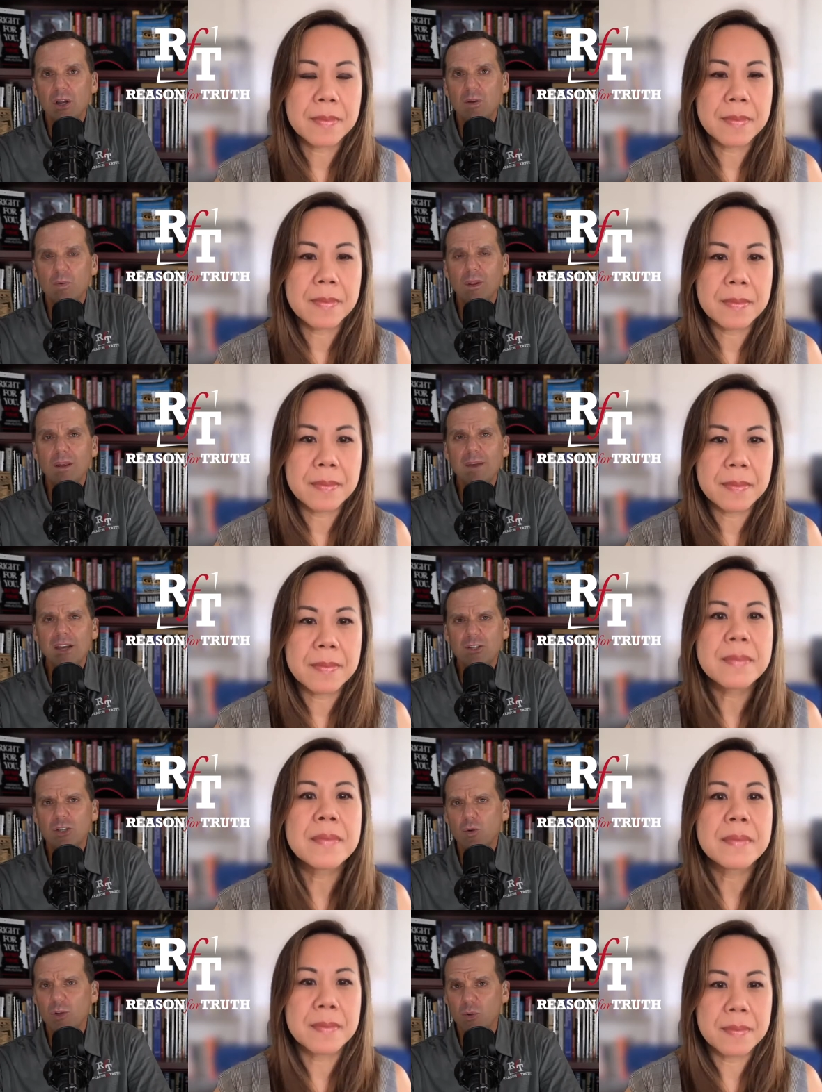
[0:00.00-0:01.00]
Speaker 1: Let me ask
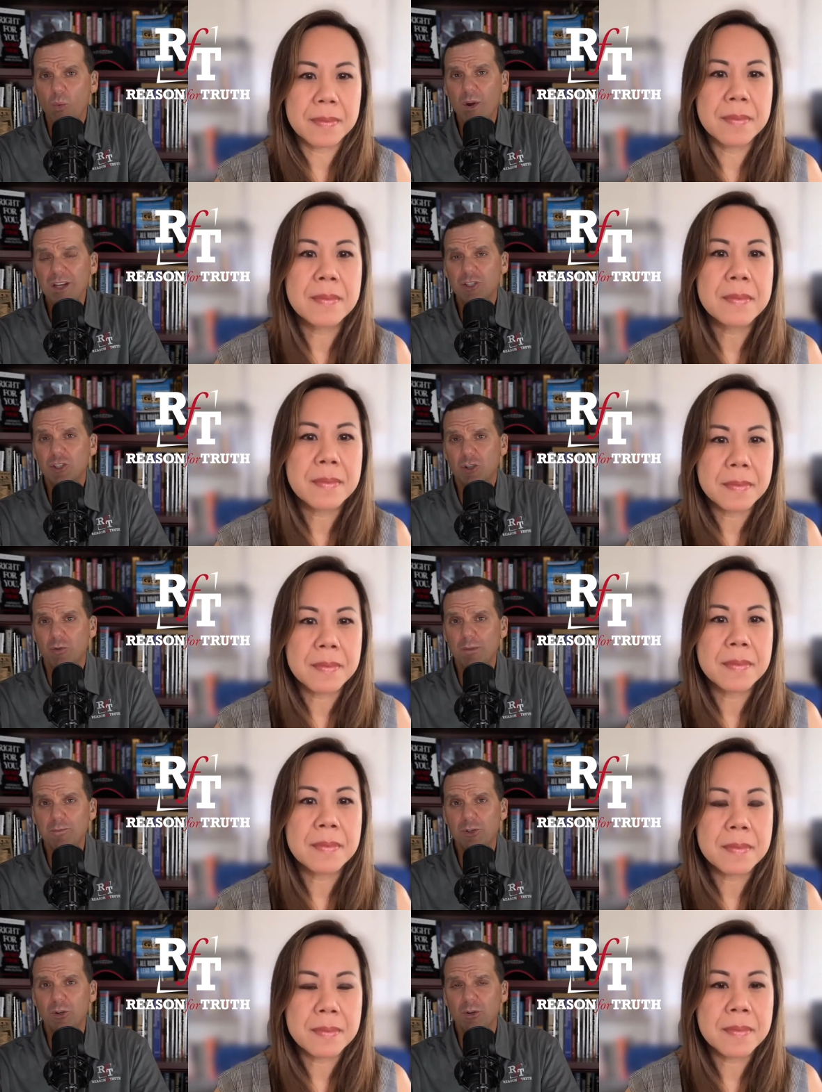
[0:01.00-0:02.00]
this question What does
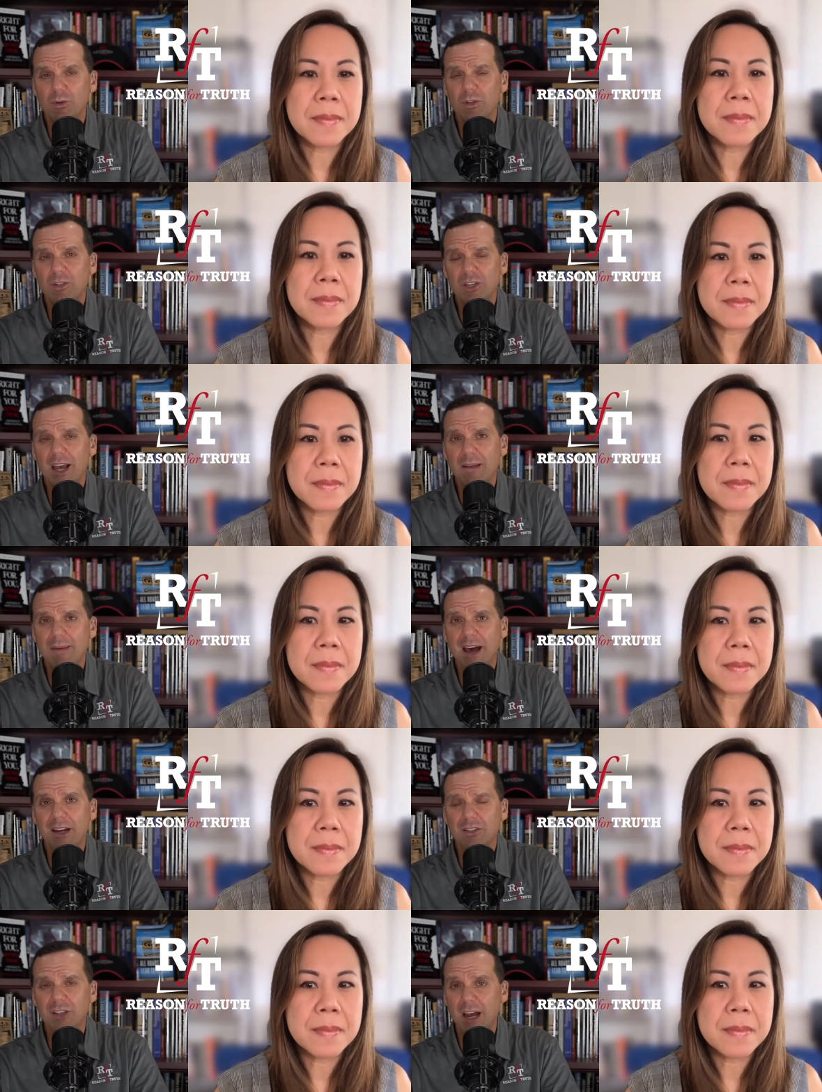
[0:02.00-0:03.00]
scripture say
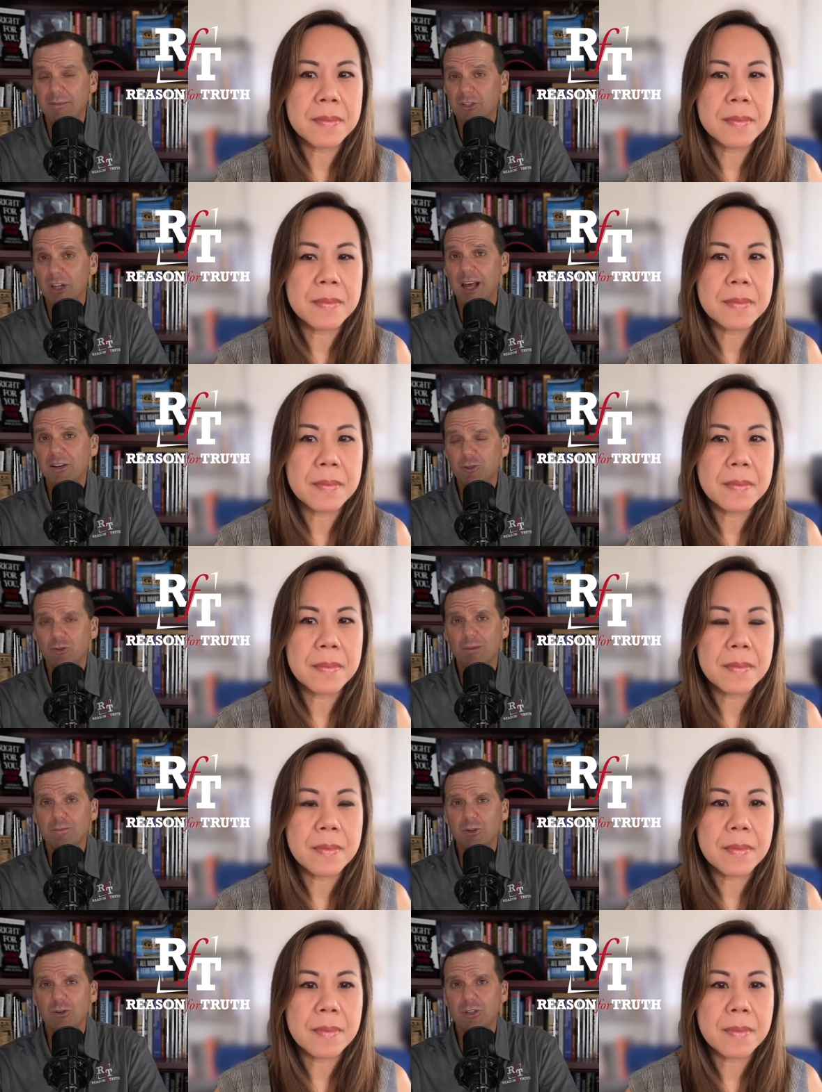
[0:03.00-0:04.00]
about anxiety? There's a lot of
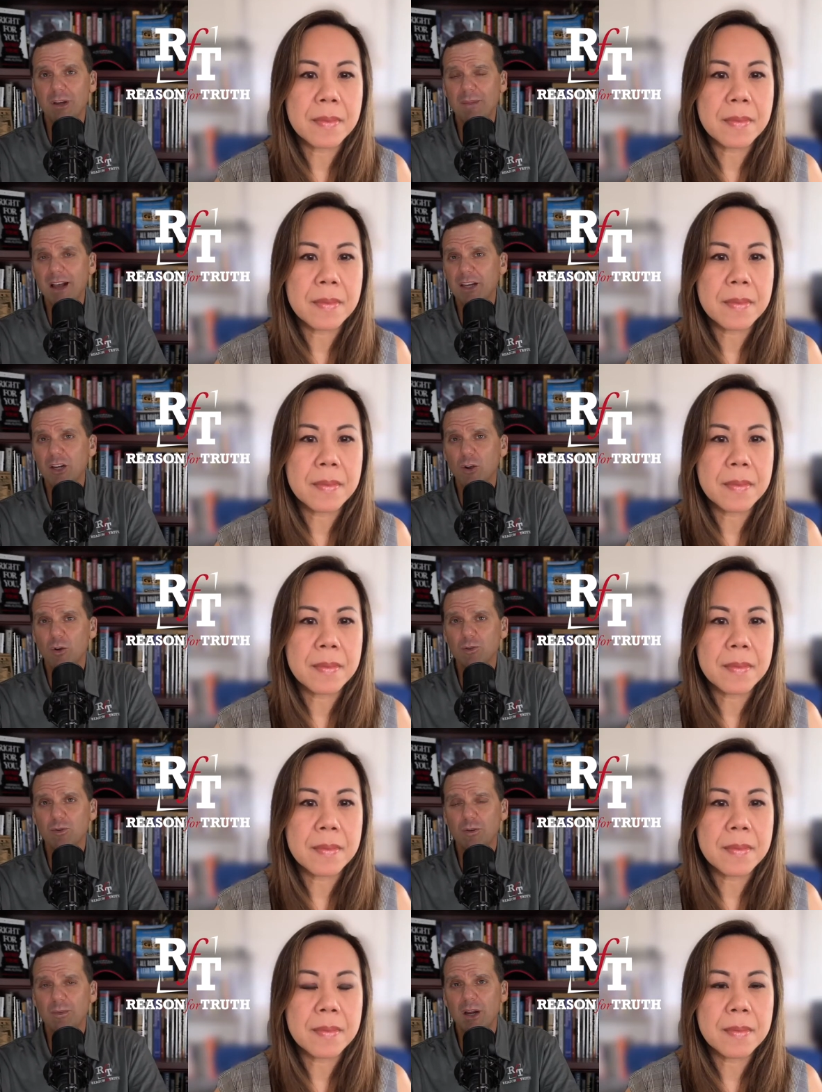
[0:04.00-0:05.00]
scriptures. I'm not going to go
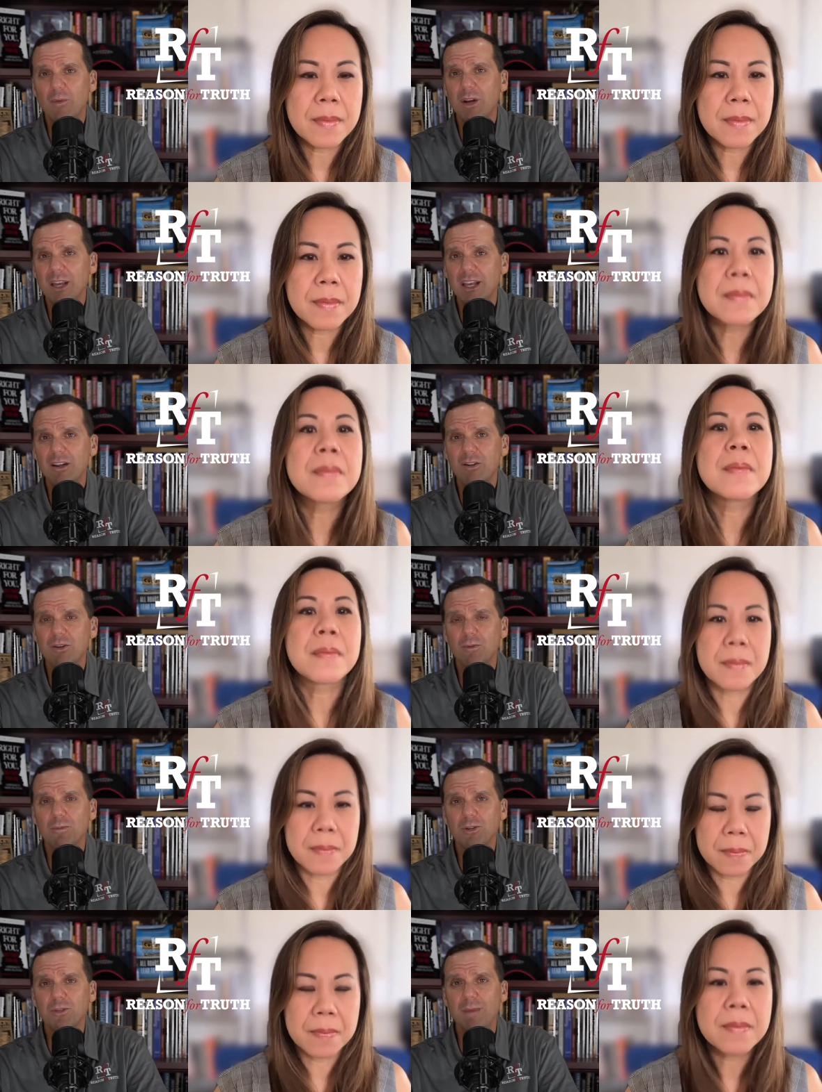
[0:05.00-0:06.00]
into them, but I want to hear your
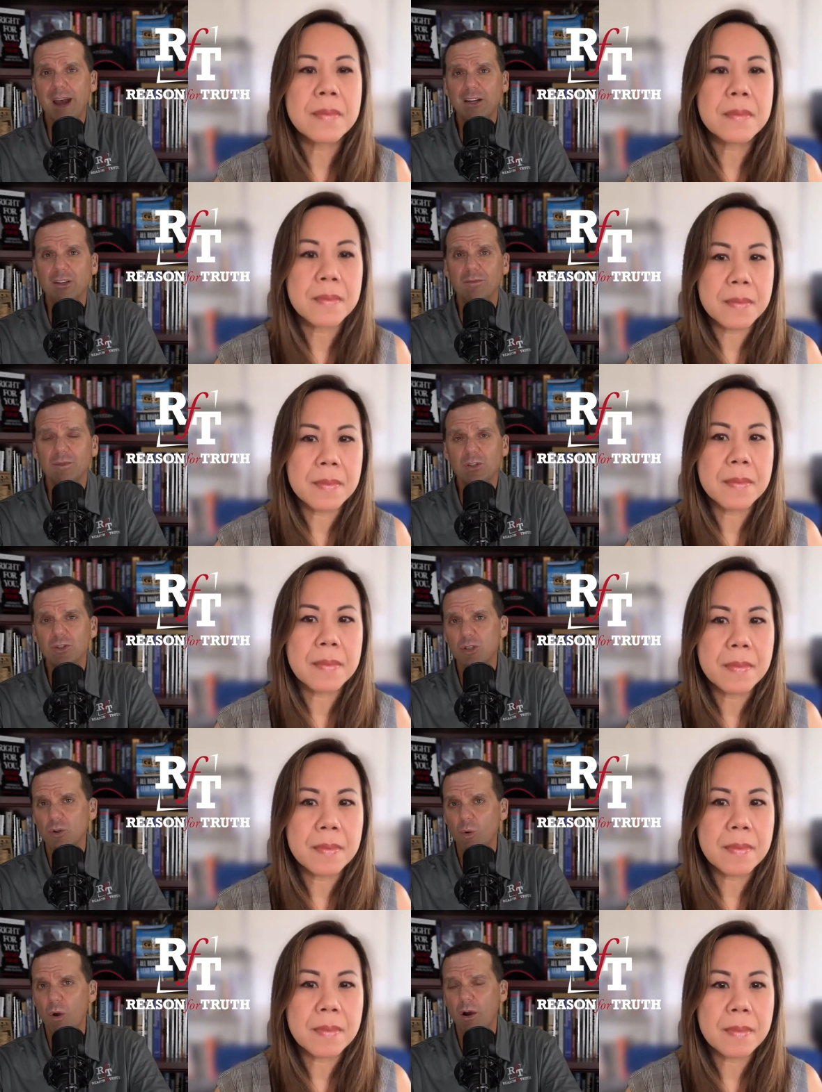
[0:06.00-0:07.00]
perspective because
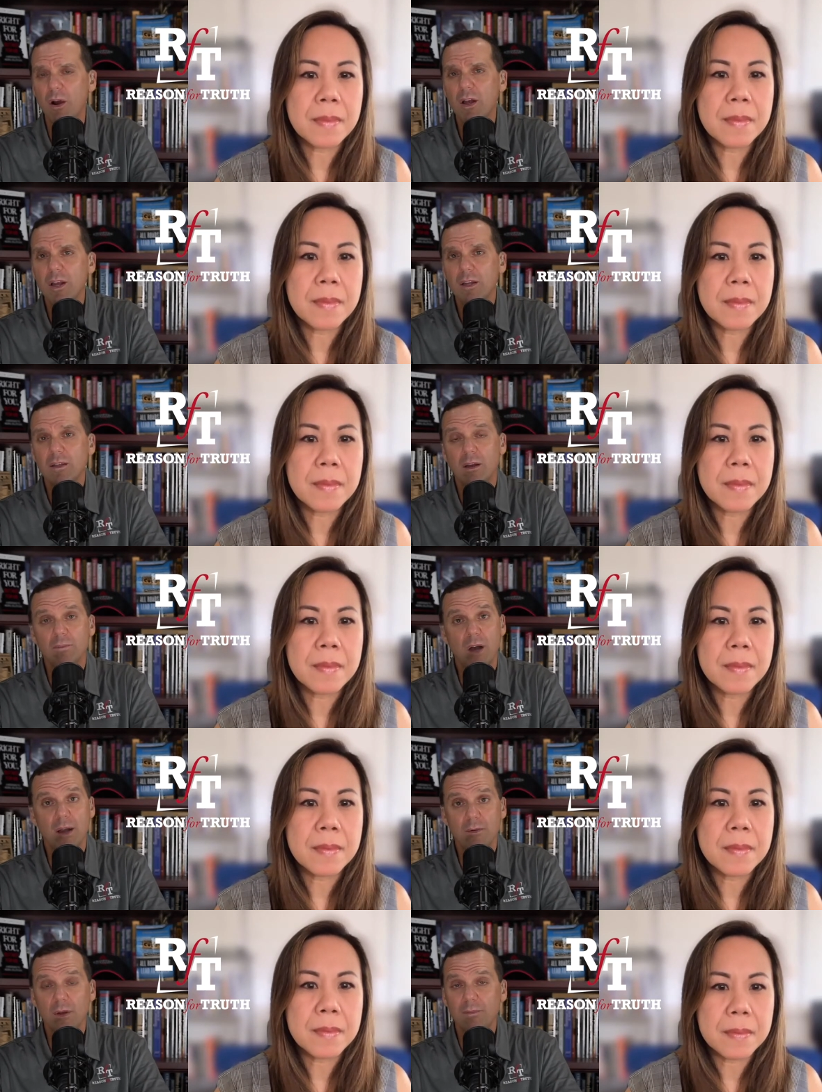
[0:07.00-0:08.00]
you are
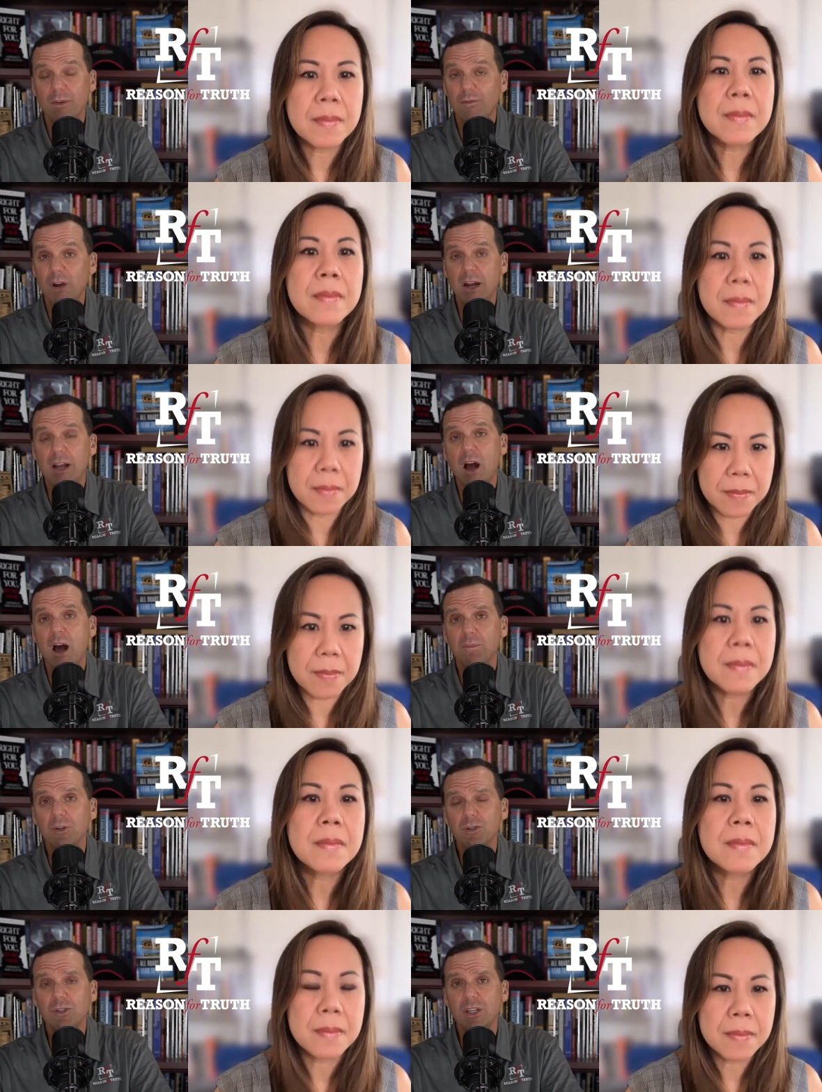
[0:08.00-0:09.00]
a, a, a very
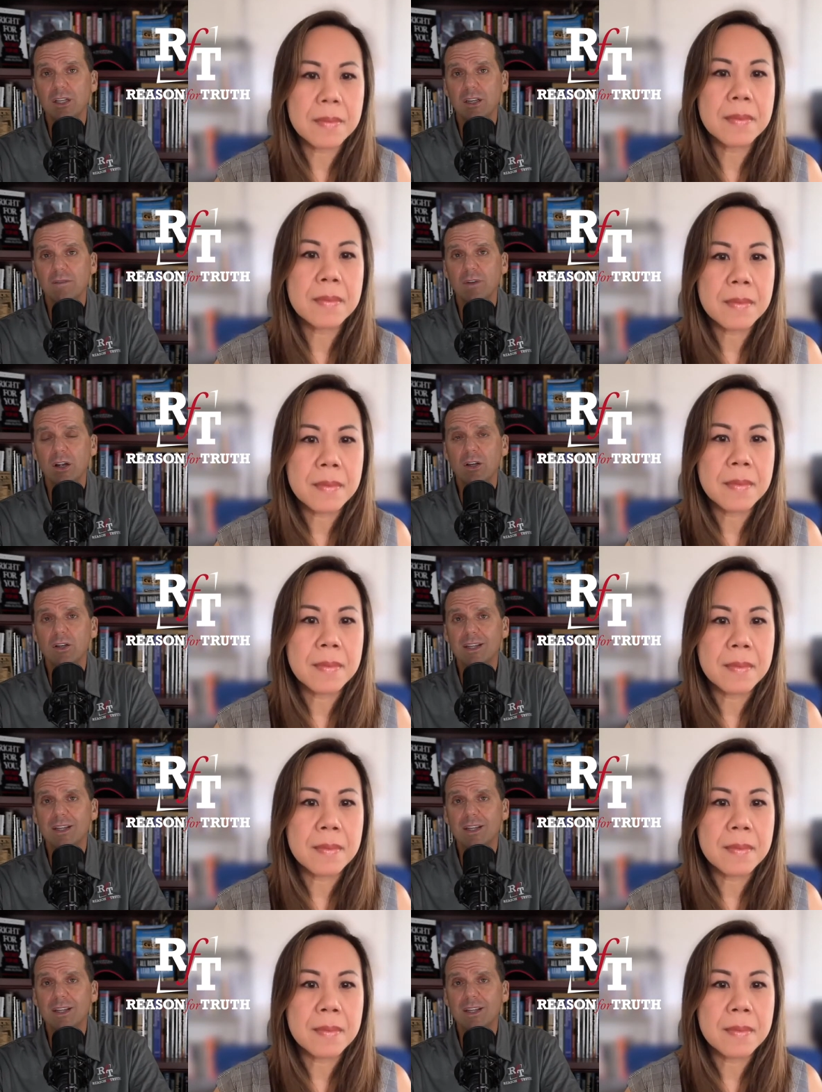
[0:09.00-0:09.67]
accomplished and very good